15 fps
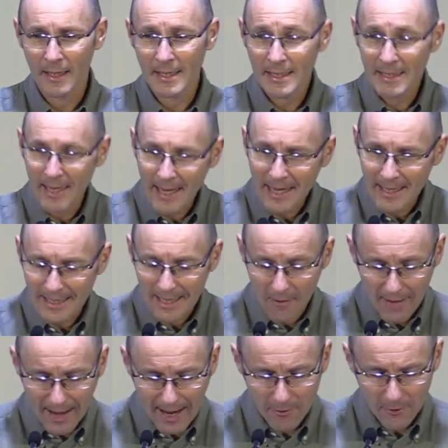take yourself
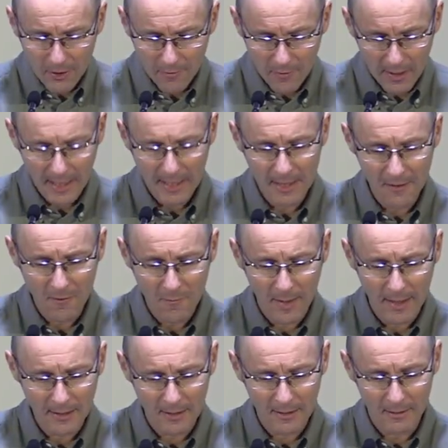out of the heat of
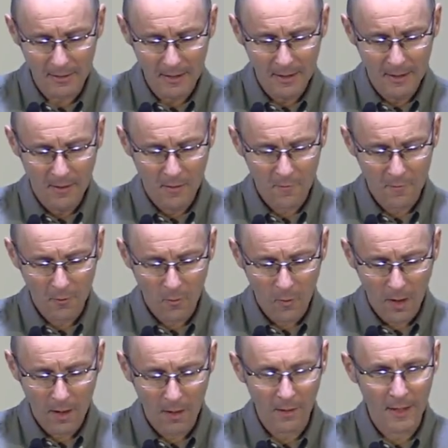battle for a
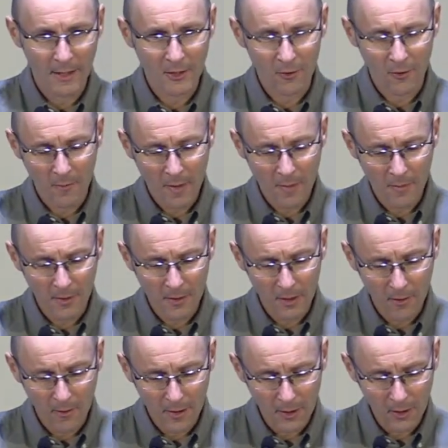while and to remember that
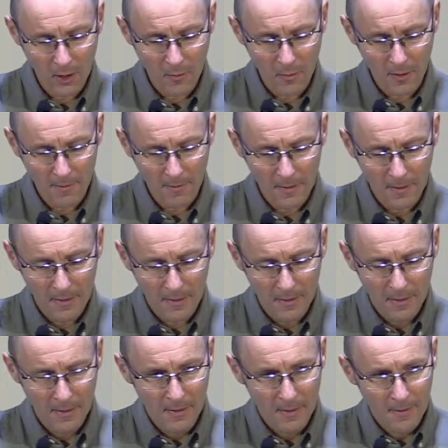you are human.
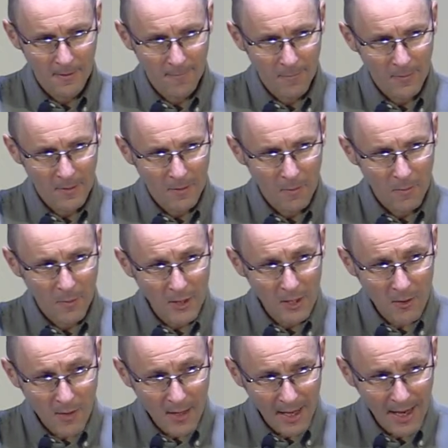But you
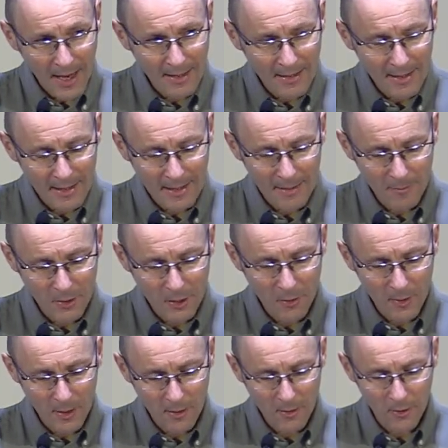can keep
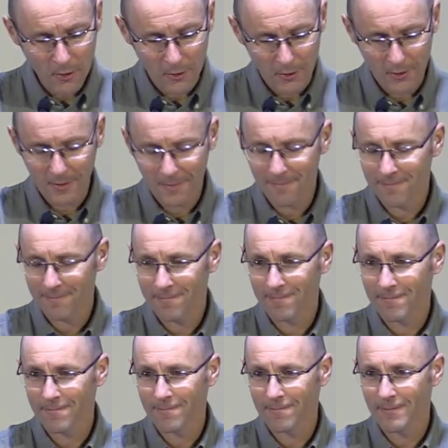doing good.
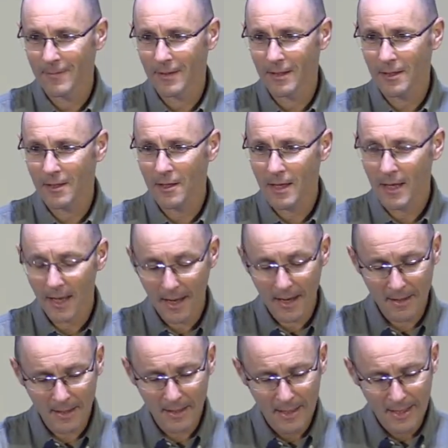You
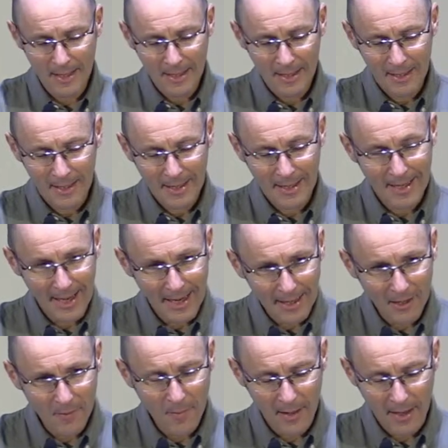can get out
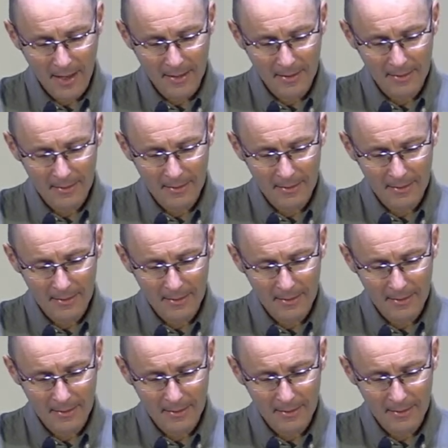of bed,